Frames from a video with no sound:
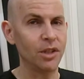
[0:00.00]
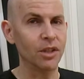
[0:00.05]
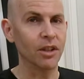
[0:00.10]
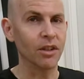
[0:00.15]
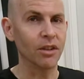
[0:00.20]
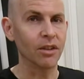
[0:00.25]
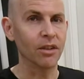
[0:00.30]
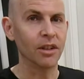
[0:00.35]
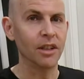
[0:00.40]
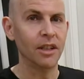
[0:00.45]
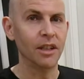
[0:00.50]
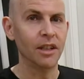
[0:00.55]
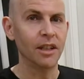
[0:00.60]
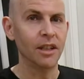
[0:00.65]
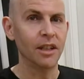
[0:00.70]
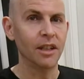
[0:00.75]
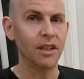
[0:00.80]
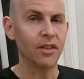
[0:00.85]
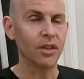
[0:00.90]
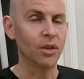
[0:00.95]
other.
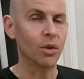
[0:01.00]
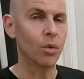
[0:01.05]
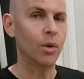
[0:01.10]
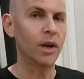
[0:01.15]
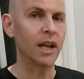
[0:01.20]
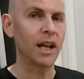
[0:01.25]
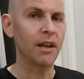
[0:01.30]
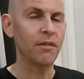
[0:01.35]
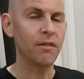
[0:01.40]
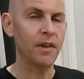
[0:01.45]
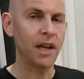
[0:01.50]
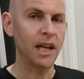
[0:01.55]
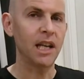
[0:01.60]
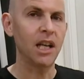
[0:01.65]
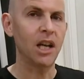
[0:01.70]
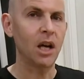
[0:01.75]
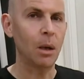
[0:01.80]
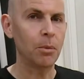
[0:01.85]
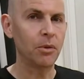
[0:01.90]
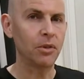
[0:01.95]
So what I find
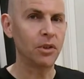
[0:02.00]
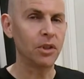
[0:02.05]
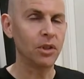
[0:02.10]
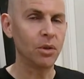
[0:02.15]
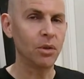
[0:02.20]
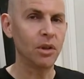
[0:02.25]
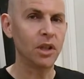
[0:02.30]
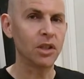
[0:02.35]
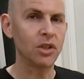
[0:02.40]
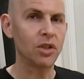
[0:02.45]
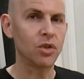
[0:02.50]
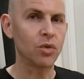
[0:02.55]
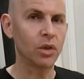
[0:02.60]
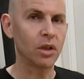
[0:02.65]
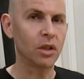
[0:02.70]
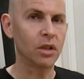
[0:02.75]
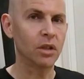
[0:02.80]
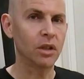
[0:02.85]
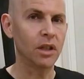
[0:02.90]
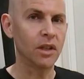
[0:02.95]
helps to do this
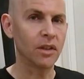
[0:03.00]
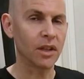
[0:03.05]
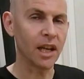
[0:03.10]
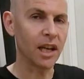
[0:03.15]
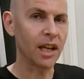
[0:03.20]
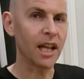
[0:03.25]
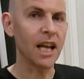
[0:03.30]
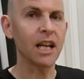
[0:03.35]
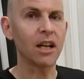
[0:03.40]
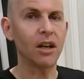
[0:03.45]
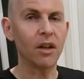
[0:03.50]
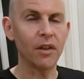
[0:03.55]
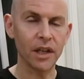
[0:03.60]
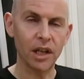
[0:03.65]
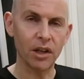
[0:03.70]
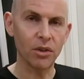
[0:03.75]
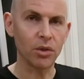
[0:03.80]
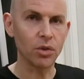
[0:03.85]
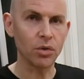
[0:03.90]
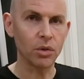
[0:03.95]
drill is, unlike all the
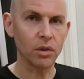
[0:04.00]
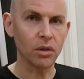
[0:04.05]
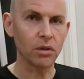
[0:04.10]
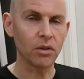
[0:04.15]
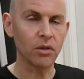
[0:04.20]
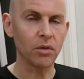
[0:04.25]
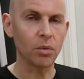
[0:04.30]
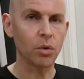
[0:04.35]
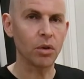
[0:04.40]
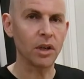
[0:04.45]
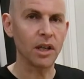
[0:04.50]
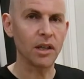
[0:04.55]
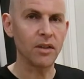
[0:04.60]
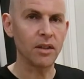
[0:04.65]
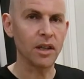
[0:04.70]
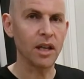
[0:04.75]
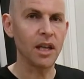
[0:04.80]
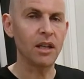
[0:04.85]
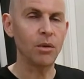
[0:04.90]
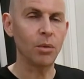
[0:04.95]
other drills where I
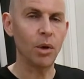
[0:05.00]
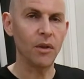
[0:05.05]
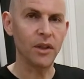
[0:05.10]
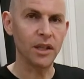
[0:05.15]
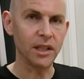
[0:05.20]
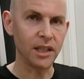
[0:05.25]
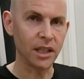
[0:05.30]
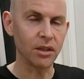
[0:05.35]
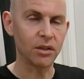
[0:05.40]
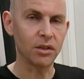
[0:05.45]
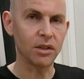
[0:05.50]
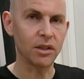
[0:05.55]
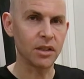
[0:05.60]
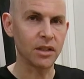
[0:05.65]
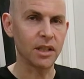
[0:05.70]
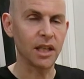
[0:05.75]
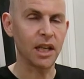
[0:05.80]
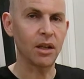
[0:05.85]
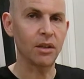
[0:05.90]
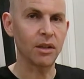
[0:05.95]
say you want the diddles to
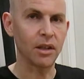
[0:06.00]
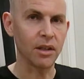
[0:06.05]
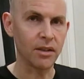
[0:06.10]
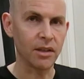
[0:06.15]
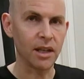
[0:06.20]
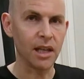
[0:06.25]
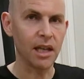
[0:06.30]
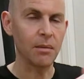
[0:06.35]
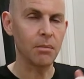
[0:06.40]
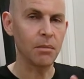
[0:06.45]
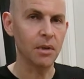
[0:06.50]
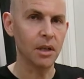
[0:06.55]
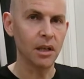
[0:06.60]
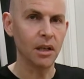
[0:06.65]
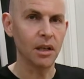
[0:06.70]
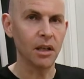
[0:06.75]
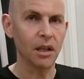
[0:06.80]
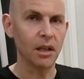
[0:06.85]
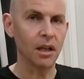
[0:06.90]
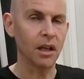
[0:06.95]
sound the same,
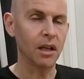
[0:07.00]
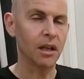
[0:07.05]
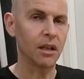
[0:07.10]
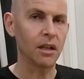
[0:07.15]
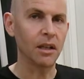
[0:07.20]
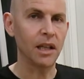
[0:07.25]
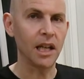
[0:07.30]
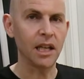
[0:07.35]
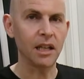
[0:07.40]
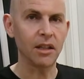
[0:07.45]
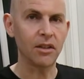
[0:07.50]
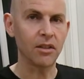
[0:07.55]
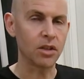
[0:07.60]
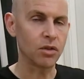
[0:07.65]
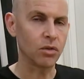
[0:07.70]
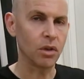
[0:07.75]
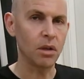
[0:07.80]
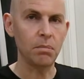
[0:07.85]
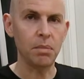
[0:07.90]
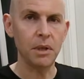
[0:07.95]
like it's a
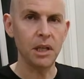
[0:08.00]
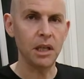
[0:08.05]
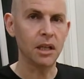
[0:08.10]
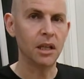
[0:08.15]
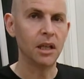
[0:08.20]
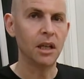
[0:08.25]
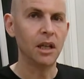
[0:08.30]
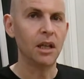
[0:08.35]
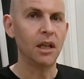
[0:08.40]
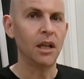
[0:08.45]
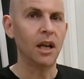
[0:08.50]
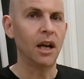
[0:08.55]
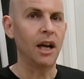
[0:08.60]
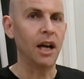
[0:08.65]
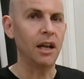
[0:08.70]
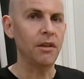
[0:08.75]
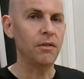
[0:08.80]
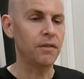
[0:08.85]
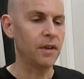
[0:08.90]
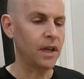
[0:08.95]
straight beat,
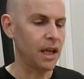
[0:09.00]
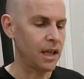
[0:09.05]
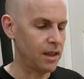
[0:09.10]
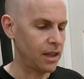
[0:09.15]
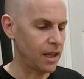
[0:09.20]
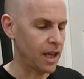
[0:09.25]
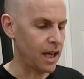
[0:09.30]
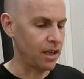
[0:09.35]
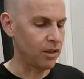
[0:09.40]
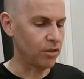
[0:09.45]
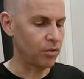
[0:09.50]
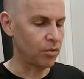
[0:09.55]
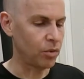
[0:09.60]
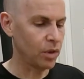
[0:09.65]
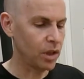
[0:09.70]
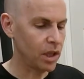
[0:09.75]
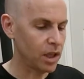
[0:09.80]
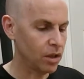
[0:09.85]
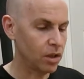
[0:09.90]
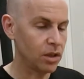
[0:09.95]
I find that it's
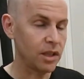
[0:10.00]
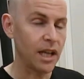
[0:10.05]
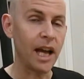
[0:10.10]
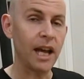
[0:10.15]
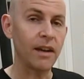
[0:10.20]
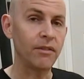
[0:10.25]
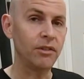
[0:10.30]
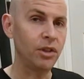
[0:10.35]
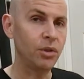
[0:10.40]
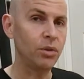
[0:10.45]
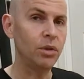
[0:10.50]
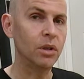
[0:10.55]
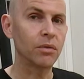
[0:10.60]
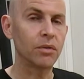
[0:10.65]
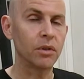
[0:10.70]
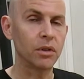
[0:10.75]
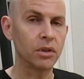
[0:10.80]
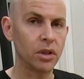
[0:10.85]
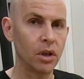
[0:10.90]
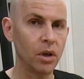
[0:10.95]
really good to have 2
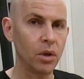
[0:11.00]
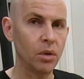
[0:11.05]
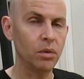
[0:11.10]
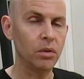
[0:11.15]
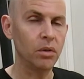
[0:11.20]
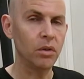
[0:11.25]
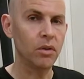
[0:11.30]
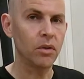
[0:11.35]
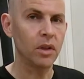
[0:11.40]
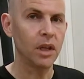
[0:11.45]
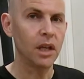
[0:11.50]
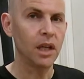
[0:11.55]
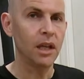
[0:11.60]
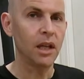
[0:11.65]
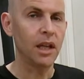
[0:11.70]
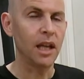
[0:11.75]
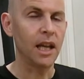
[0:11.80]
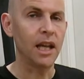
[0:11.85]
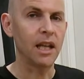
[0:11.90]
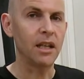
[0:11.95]
different tones,
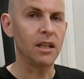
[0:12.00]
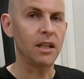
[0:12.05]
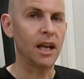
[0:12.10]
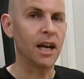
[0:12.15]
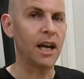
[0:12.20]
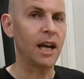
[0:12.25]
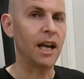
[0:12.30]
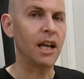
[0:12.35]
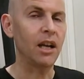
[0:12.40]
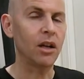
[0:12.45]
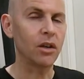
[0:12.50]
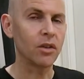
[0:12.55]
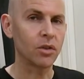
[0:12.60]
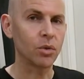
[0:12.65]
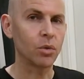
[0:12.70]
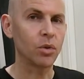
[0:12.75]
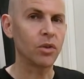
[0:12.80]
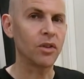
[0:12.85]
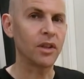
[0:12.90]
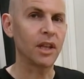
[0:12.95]
and I
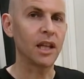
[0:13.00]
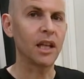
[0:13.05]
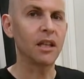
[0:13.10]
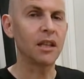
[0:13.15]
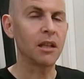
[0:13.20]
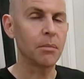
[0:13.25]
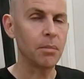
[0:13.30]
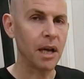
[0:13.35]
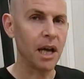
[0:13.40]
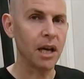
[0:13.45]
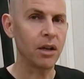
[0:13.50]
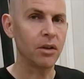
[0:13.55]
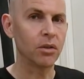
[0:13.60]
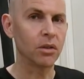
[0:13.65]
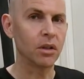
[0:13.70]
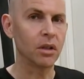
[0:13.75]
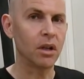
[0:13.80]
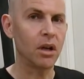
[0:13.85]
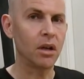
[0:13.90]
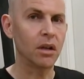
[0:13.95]
also sing the pattern
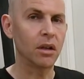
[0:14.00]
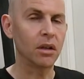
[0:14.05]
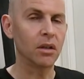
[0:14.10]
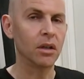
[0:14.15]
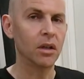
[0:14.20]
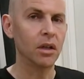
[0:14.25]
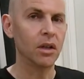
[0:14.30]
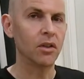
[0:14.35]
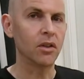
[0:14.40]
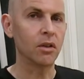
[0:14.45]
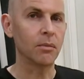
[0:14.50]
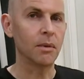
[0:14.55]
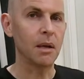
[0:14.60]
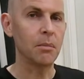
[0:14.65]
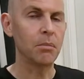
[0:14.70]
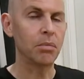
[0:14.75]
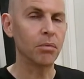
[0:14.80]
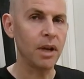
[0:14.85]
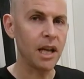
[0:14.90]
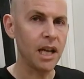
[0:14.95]
along so
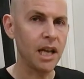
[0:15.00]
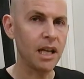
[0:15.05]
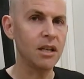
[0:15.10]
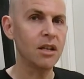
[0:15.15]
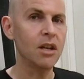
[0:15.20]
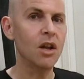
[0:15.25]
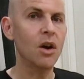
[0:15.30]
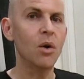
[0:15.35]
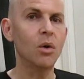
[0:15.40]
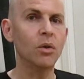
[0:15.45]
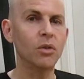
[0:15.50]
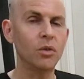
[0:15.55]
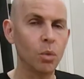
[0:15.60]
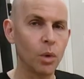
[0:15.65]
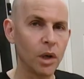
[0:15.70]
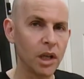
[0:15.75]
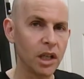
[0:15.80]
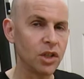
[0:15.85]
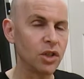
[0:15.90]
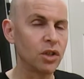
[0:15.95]
my brain knows
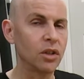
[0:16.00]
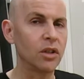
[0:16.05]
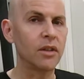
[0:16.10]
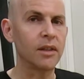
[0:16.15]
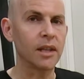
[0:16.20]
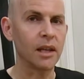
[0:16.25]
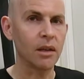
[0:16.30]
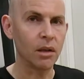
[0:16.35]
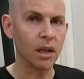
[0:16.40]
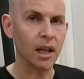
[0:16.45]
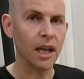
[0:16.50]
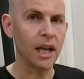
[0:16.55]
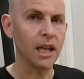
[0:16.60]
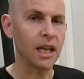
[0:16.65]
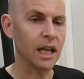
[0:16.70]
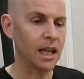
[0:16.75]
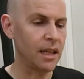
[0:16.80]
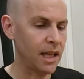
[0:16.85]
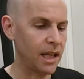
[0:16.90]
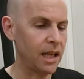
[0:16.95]
what it should sound
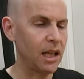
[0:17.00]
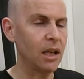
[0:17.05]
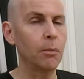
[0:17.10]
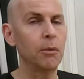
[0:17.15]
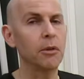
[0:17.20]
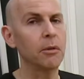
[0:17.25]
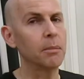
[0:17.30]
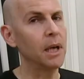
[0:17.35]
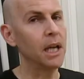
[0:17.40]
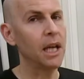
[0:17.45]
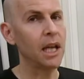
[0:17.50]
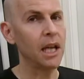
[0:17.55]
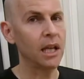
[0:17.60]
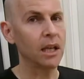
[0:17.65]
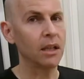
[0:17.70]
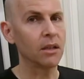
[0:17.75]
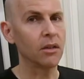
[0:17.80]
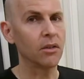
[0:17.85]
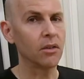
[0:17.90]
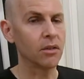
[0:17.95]
like, and that helps my
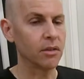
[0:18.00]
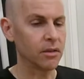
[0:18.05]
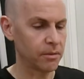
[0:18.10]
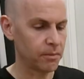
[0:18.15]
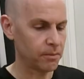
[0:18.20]
hands.